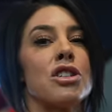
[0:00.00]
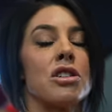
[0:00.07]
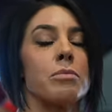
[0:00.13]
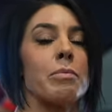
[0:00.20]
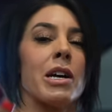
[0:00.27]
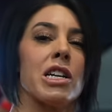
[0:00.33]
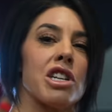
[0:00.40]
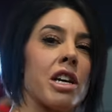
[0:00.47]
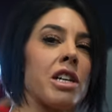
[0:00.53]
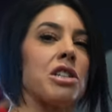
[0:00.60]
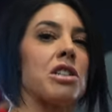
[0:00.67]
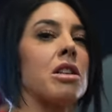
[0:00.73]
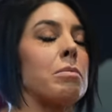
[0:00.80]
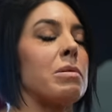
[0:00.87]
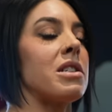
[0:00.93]
Just by
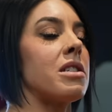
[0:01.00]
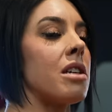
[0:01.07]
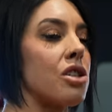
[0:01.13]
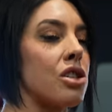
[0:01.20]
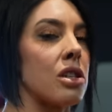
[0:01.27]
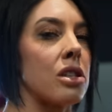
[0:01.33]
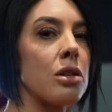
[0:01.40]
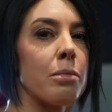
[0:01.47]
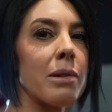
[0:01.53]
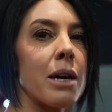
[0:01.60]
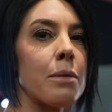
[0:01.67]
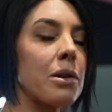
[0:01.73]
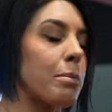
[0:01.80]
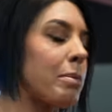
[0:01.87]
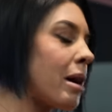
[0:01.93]
changing the position, you'll be
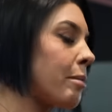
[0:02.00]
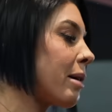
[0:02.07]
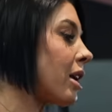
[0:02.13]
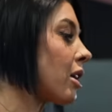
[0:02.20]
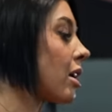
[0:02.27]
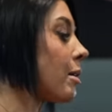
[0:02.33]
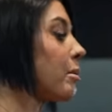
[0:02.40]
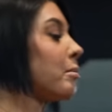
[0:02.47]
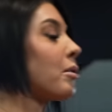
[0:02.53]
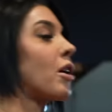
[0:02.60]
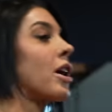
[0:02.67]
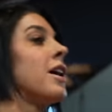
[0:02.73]
able to pump out a couple more.